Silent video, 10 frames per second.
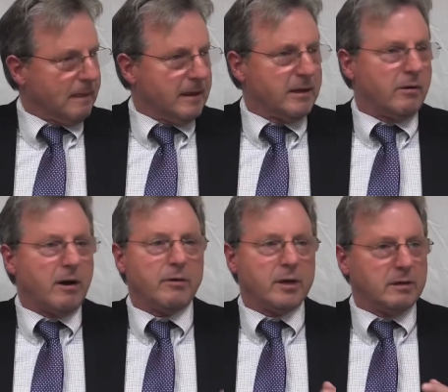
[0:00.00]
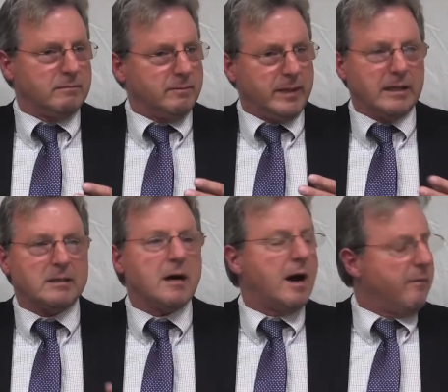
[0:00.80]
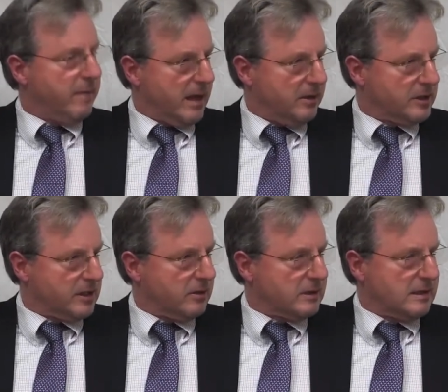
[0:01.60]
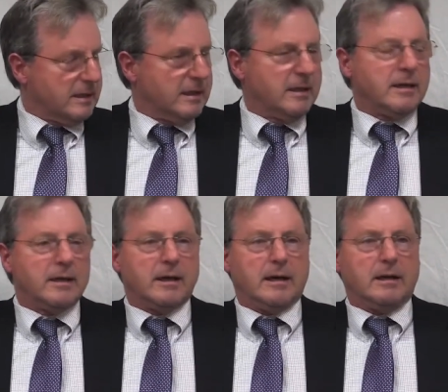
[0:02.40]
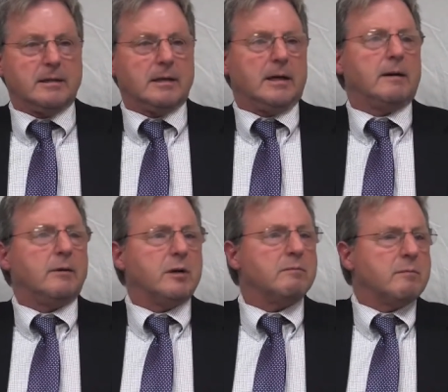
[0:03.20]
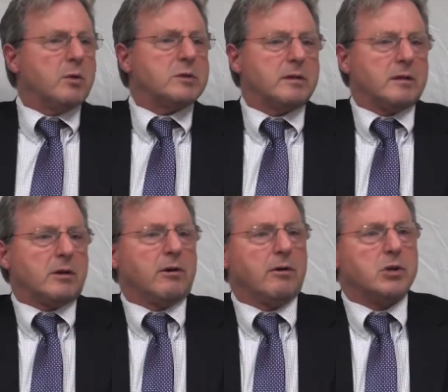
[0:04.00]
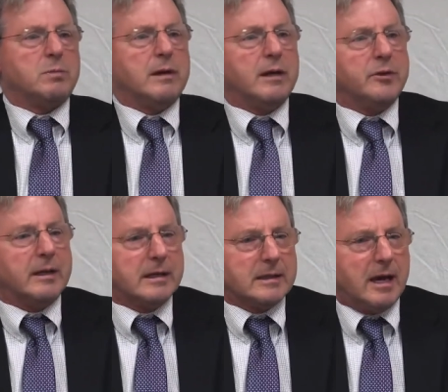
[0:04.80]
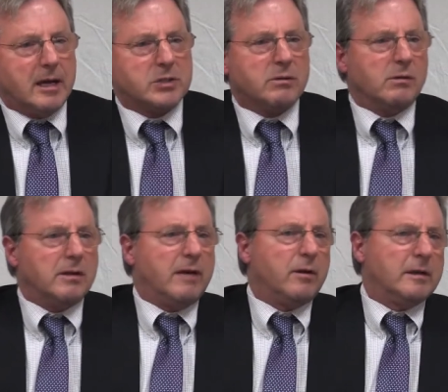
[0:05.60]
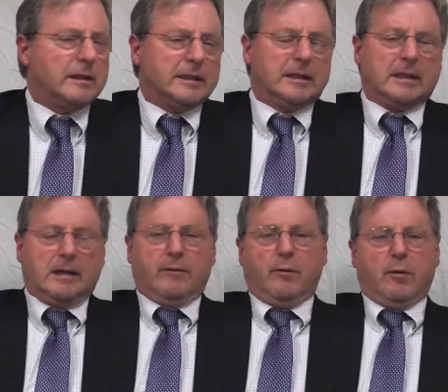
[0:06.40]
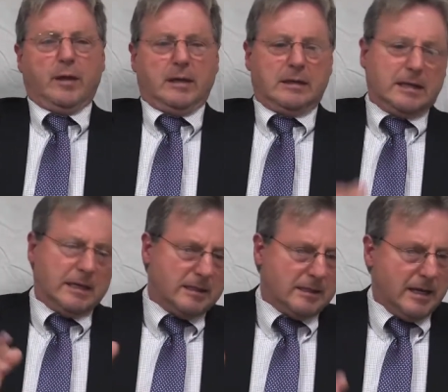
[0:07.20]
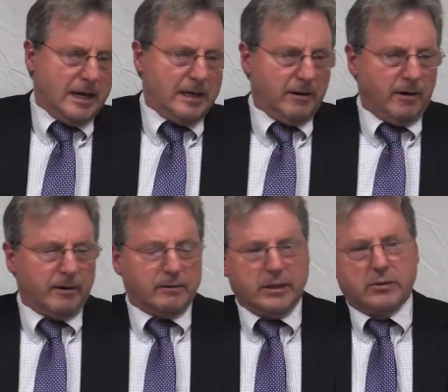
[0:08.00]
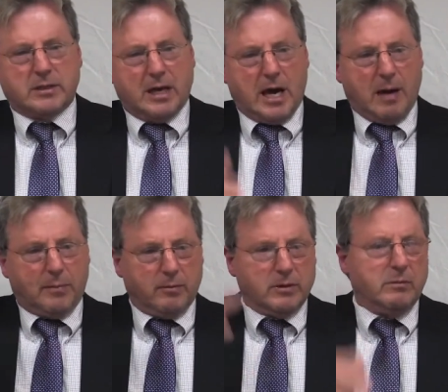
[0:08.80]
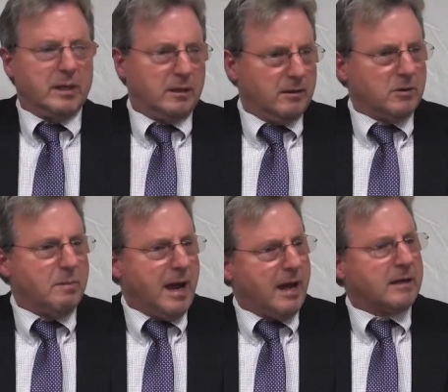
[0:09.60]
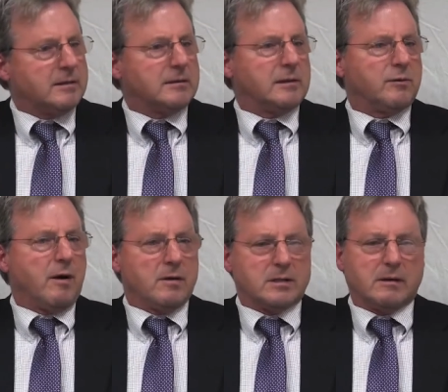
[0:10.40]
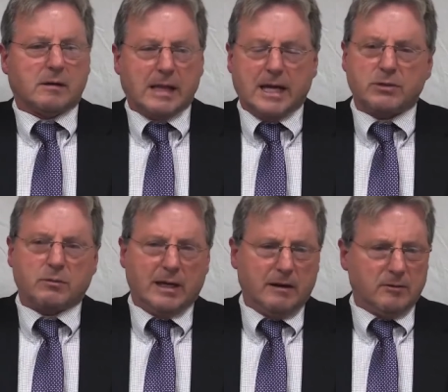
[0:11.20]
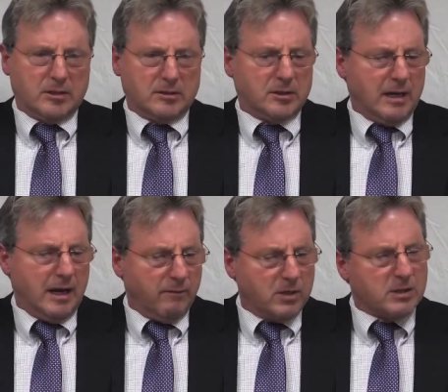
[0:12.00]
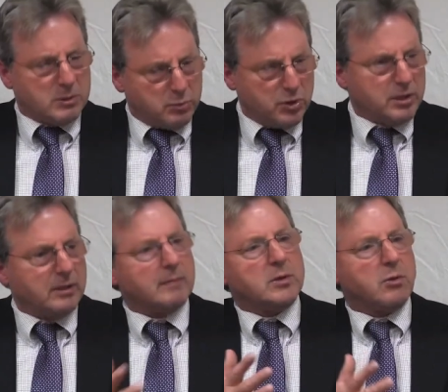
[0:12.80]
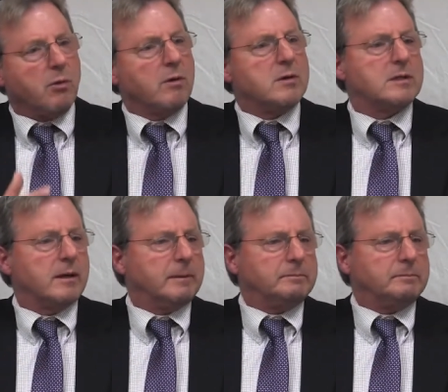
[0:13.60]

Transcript: You know, are they being taught math skills? And I think most of the encouragement, I think, at the high school level for the kids that are near the top or in the middle of the pack as far as their classroom average is pushing them towards